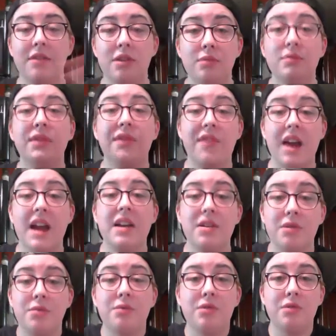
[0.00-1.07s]
define
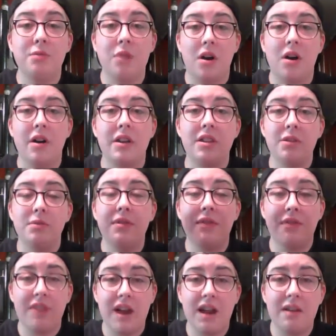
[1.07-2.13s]
who you are, and you
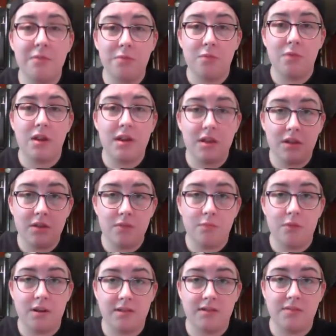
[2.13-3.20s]
define what you
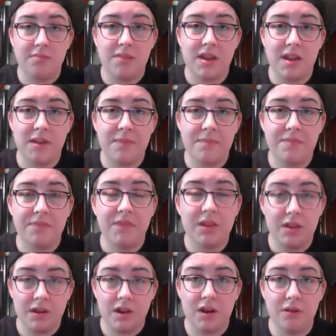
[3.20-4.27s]
want to be.
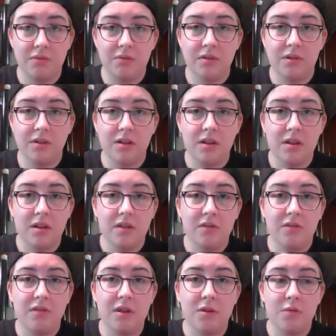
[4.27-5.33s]

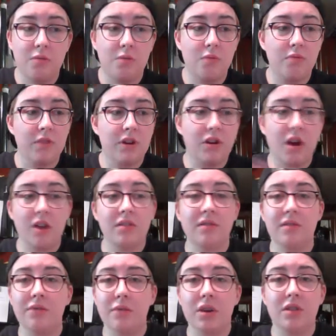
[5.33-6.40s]
So
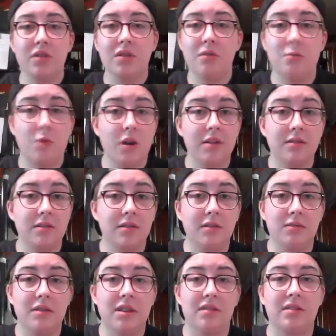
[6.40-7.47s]
regardless of whether you want to
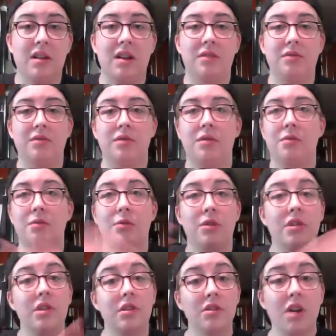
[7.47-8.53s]
do testosterone or
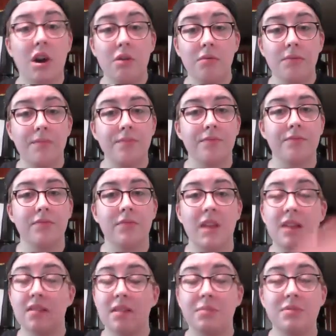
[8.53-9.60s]
you don't,
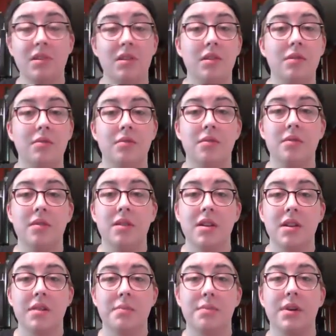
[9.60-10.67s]
that's up to you.
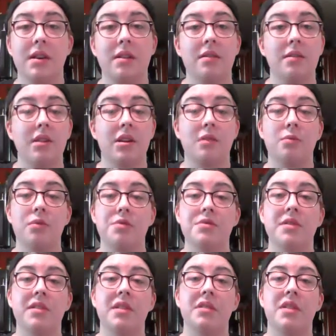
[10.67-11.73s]
But we're
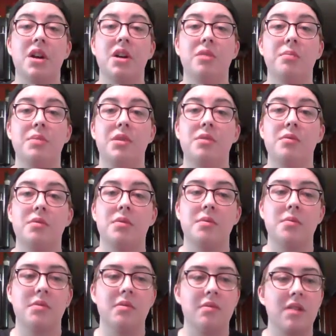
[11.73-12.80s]
just here to help you
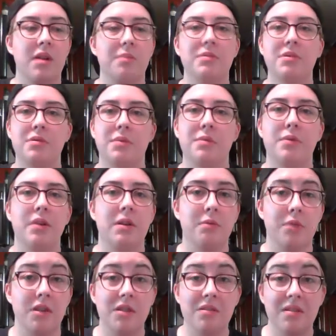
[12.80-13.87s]
come to a point
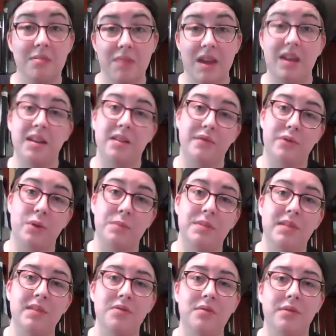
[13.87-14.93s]
where you can make an informed
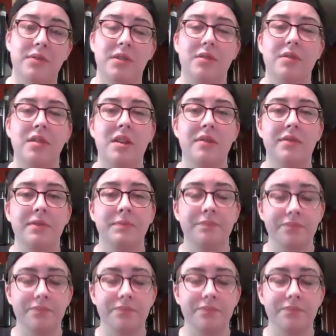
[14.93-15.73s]
decision for yourself.